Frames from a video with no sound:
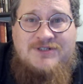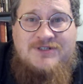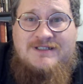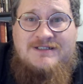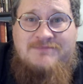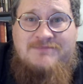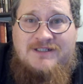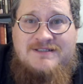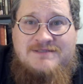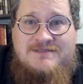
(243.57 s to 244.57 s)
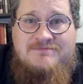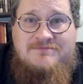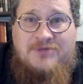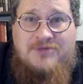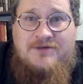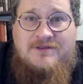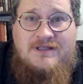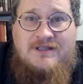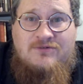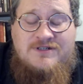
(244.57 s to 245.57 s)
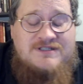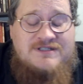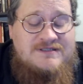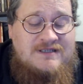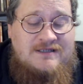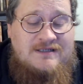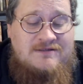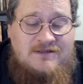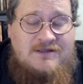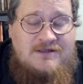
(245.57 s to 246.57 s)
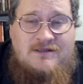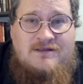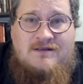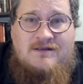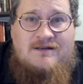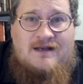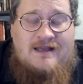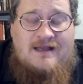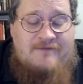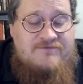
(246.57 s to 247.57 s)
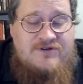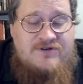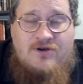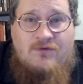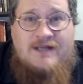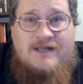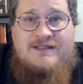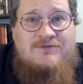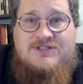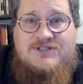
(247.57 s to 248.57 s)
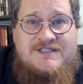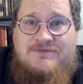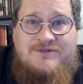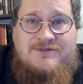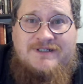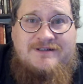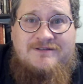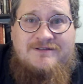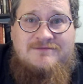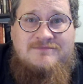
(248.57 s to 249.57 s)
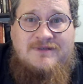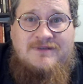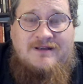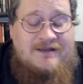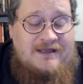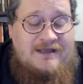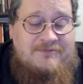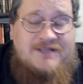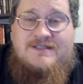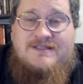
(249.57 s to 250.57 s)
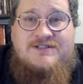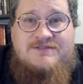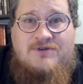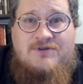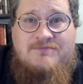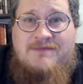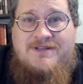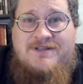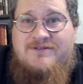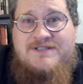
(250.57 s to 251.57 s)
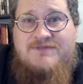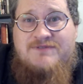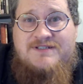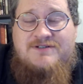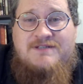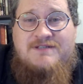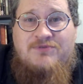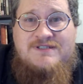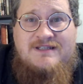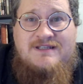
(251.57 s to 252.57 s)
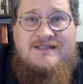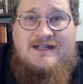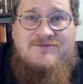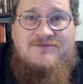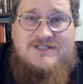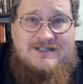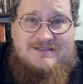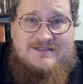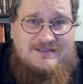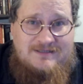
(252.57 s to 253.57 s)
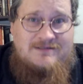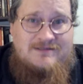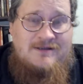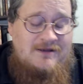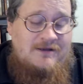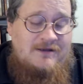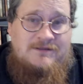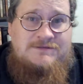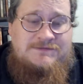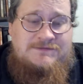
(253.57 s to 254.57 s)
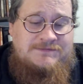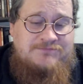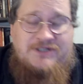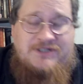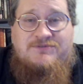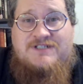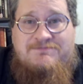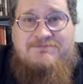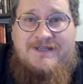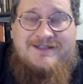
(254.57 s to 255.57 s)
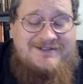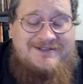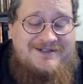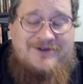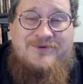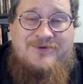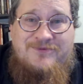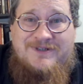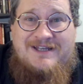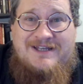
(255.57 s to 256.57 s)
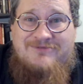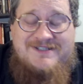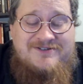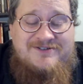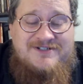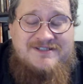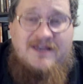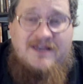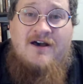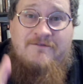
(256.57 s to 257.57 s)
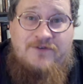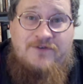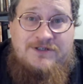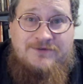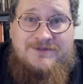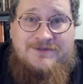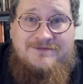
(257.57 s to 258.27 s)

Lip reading: looking into Billy's birth and origins, and I have no idea what she's quoting here. And again, I'm not saying she's wrong. Maybe there is research that points to that I've just not seen, but it would just be good to know what that research is. A footnote